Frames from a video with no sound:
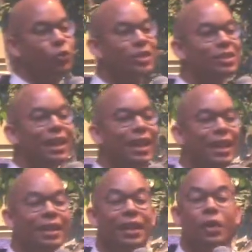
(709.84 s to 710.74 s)
stay
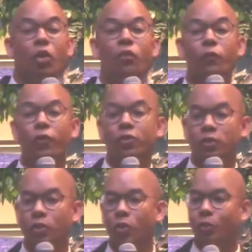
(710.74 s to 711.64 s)
in a comfort
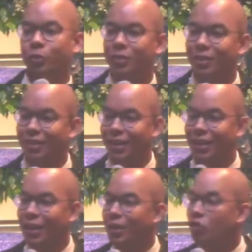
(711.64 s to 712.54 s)
zone,
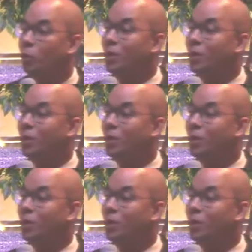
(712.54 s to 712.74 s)
to be